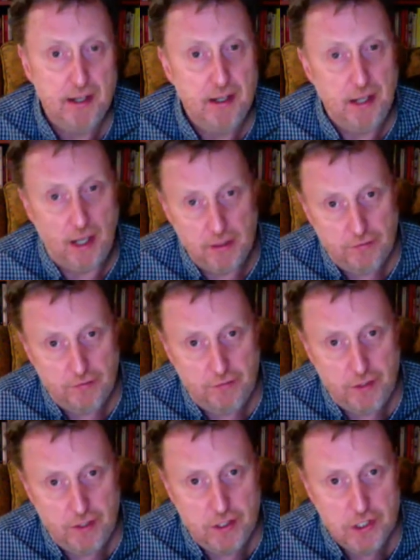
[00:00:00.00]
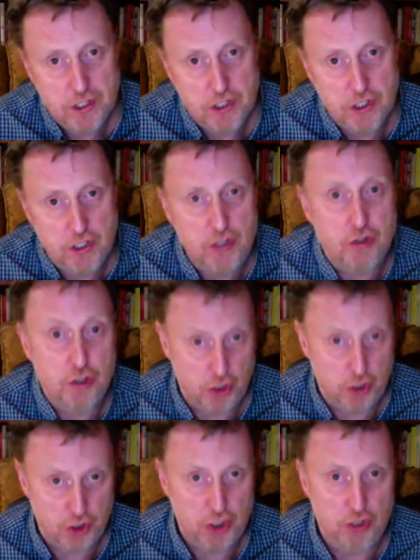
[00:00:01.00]
and the first
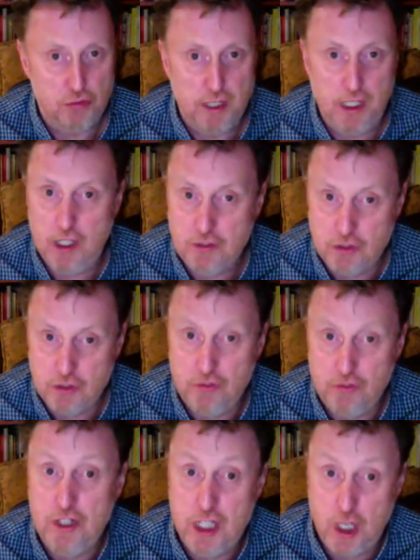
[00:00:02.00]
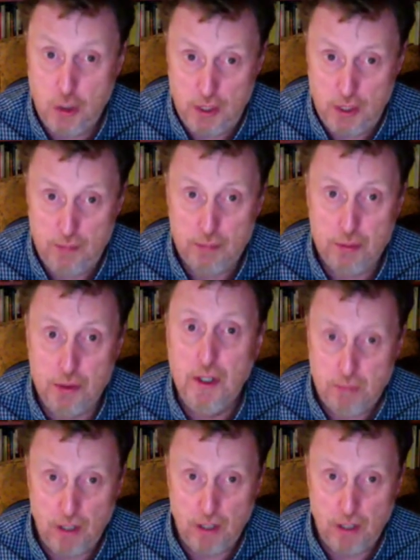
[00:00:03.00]
introduction, really, of sort of neoliberal
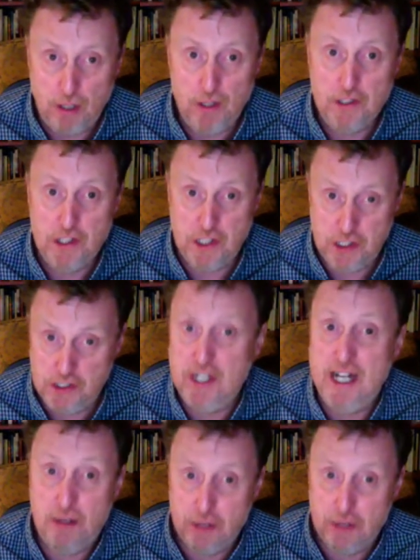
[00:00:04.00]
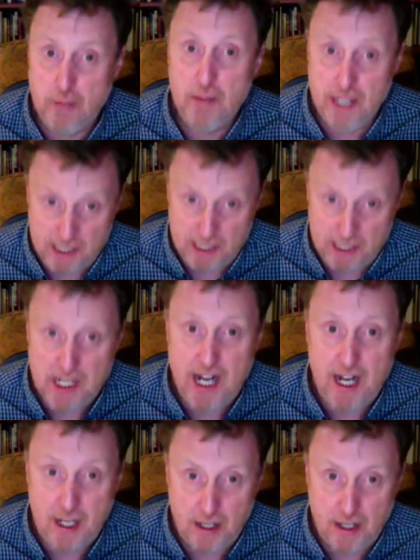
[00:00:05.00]
policies that now dominate
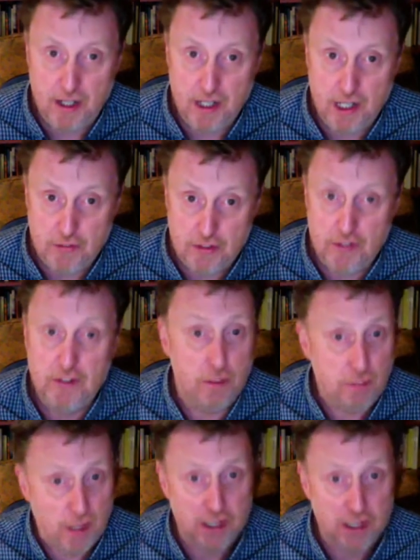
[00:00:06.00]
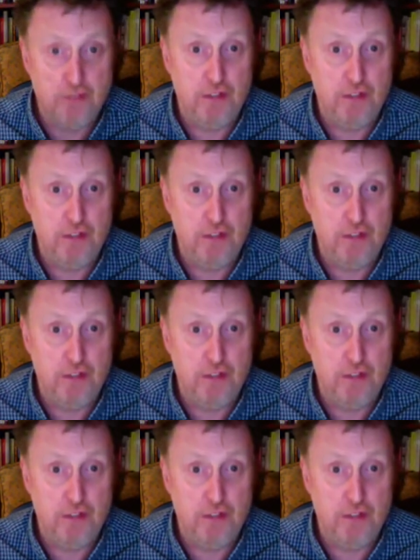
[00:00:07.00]
our lives and that are part of,